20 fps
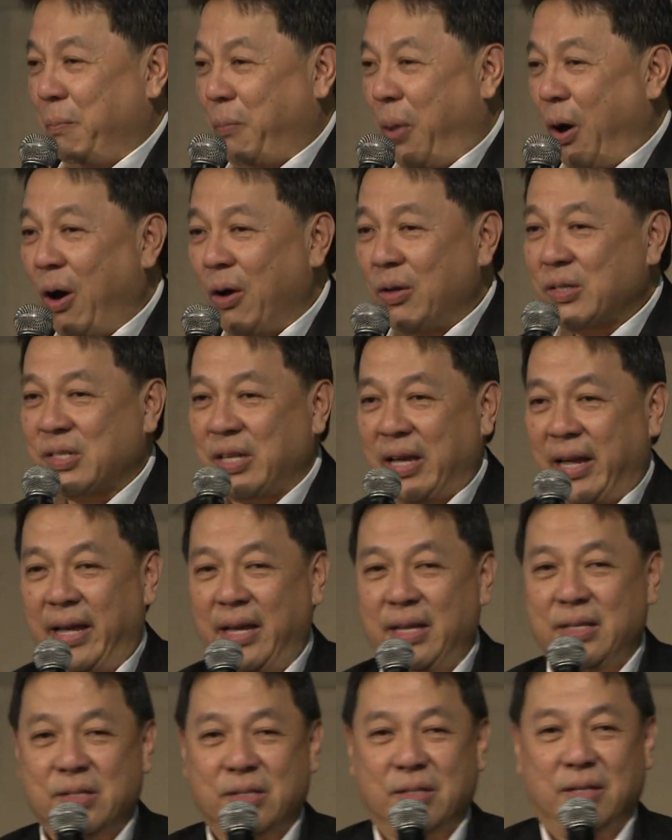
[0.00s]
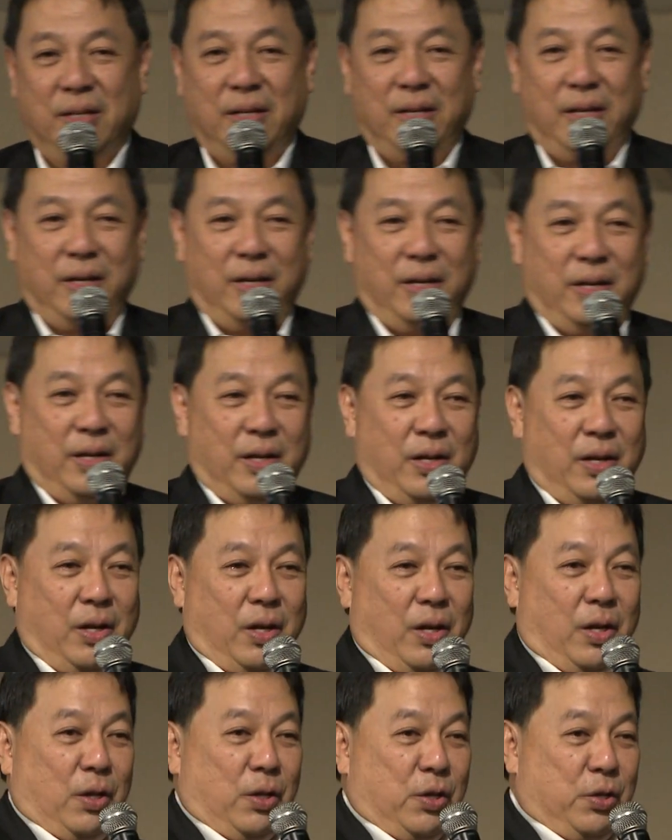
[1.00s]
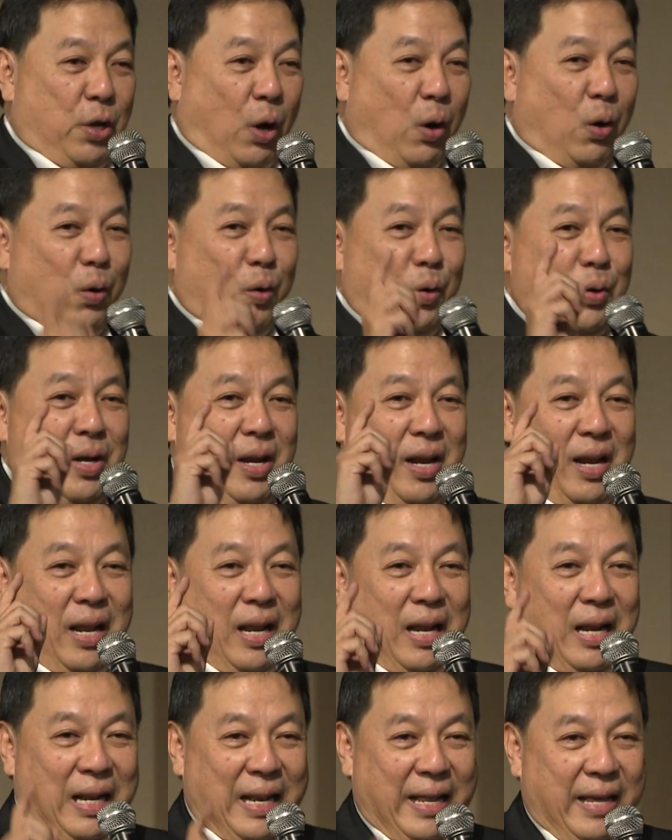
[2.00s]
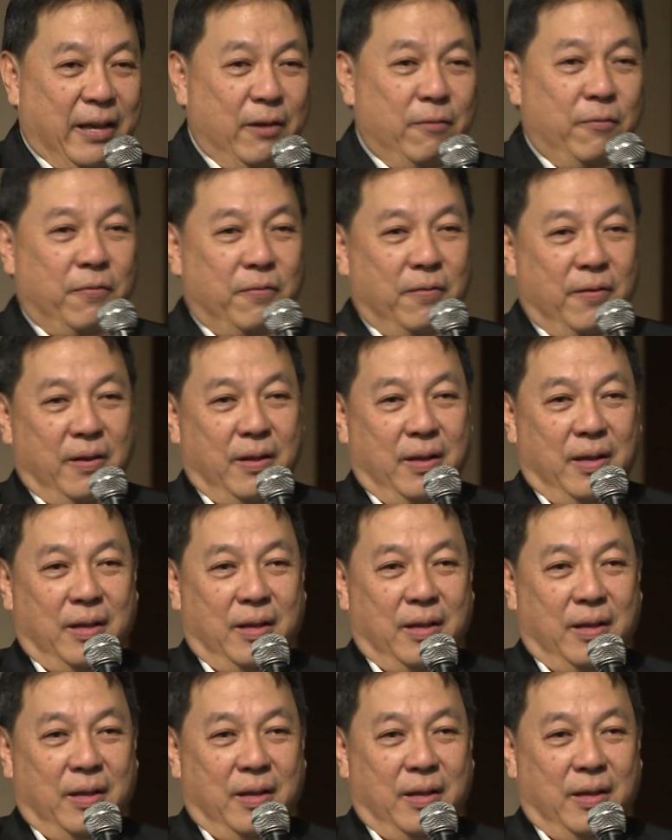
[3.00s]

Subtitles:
Paul says, don't live.